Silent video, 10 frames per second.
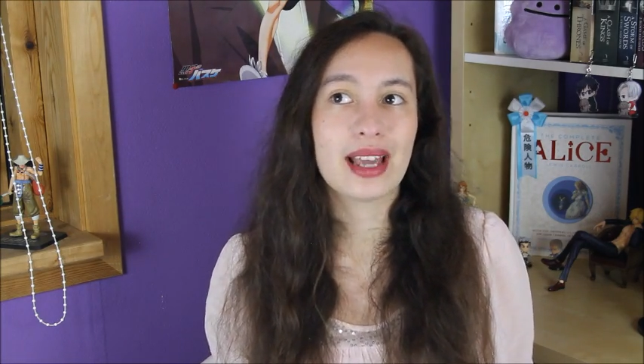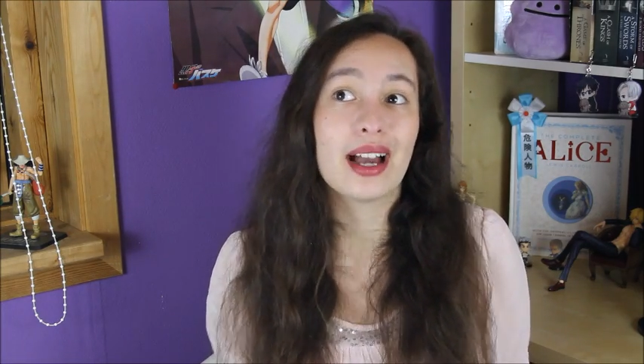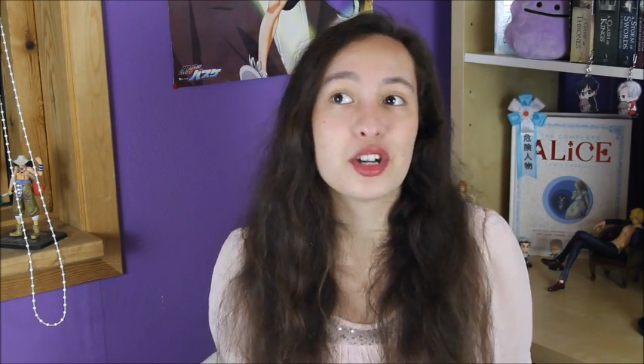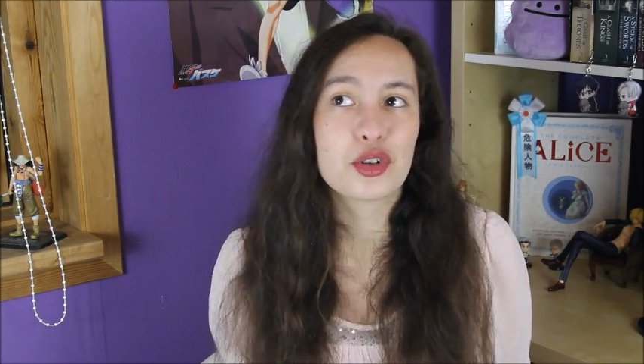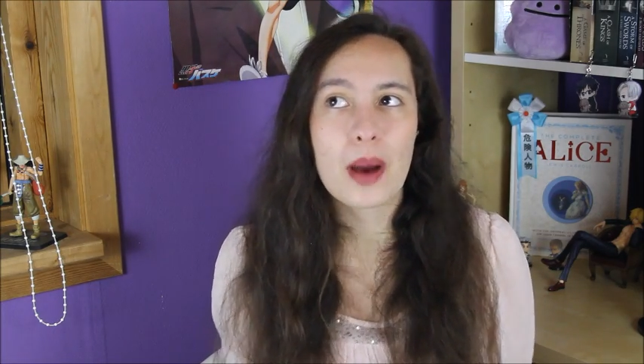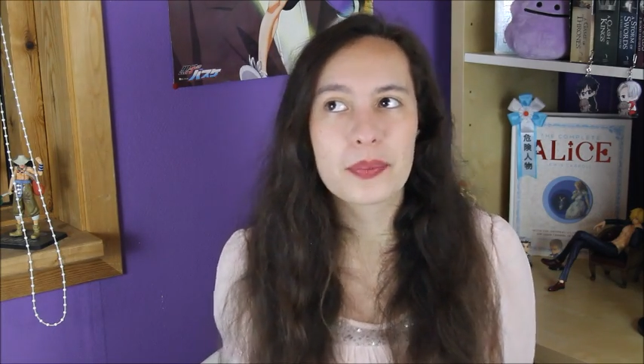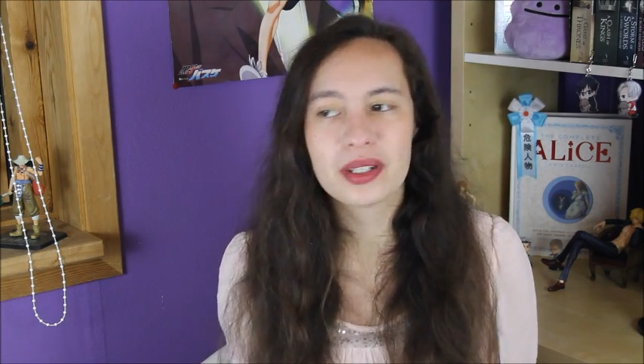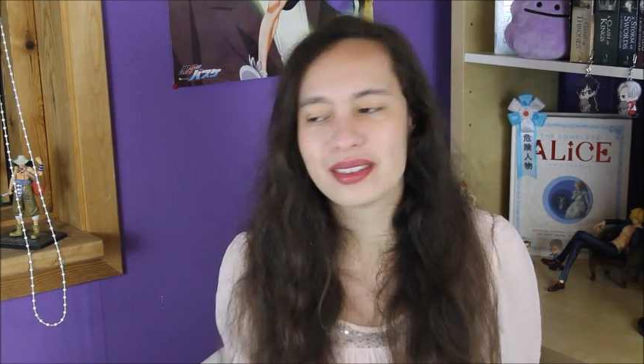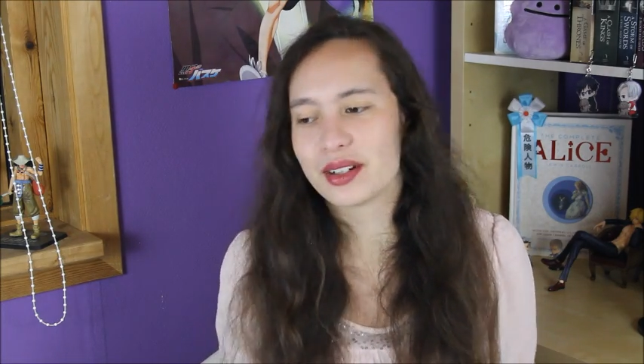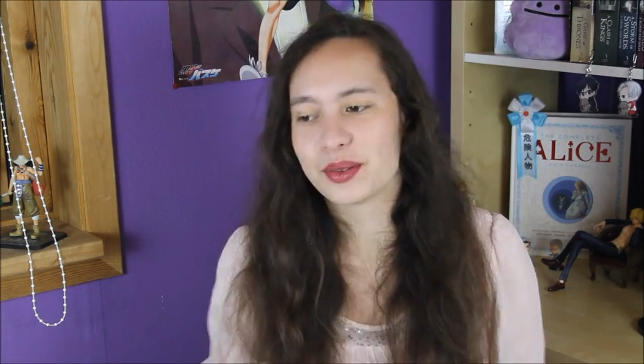yeah, I dropped
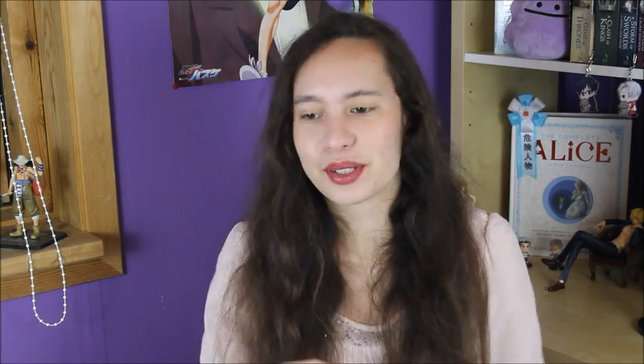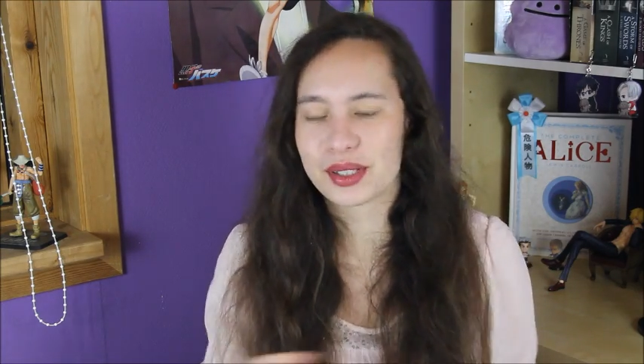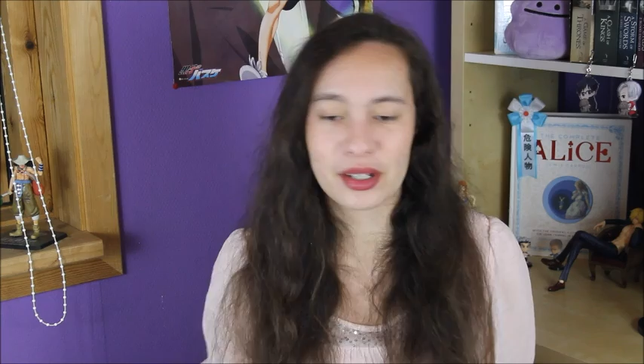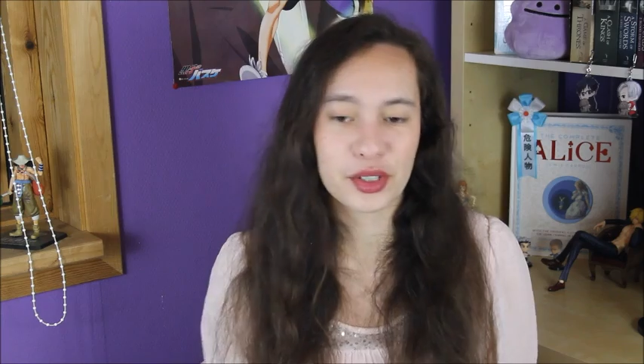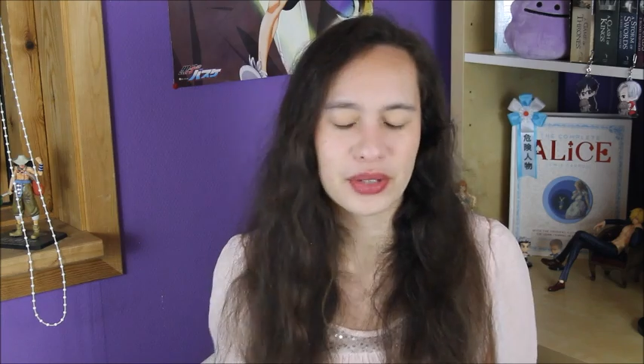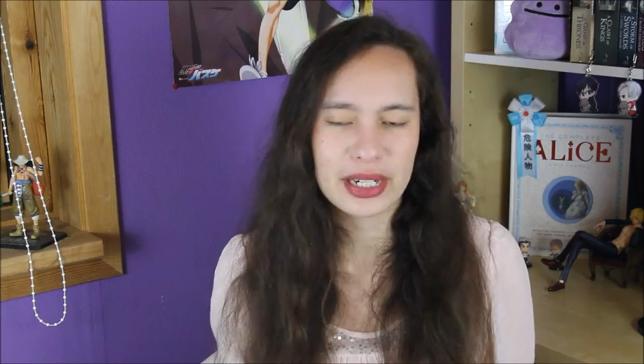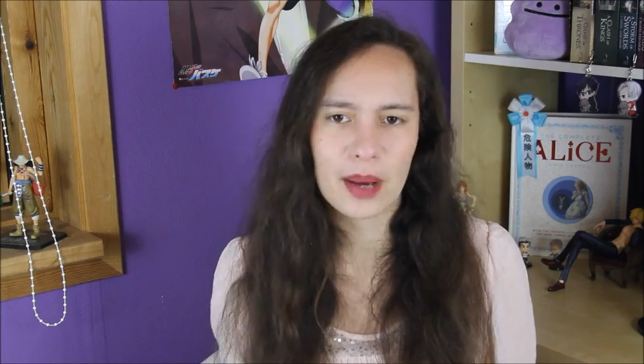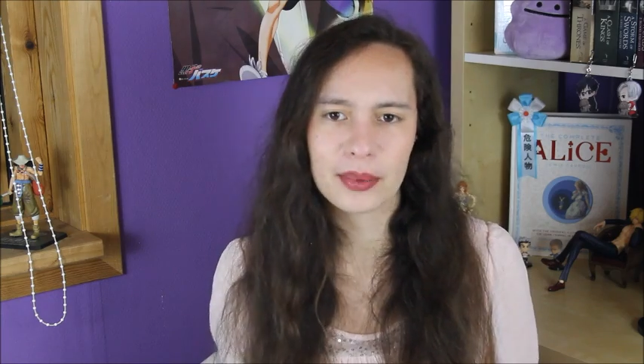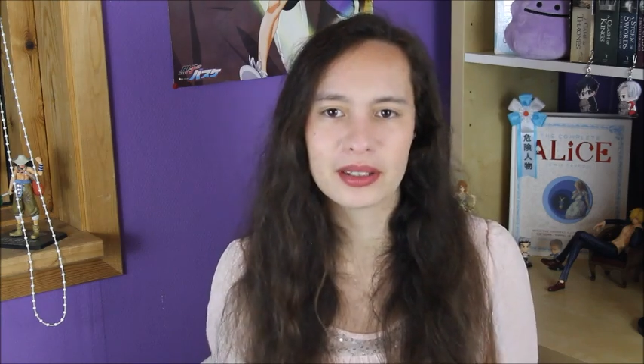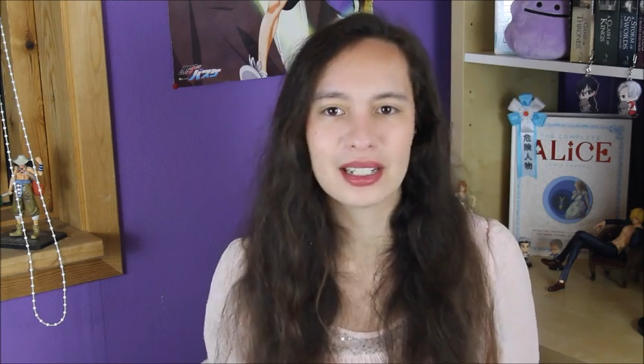it, there's rain
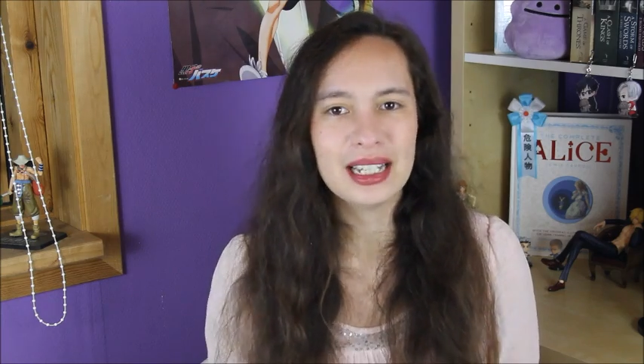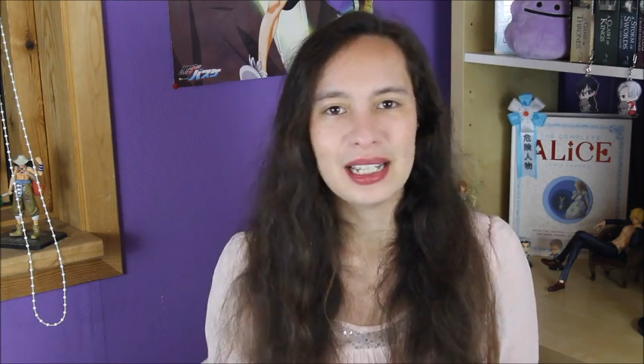on it,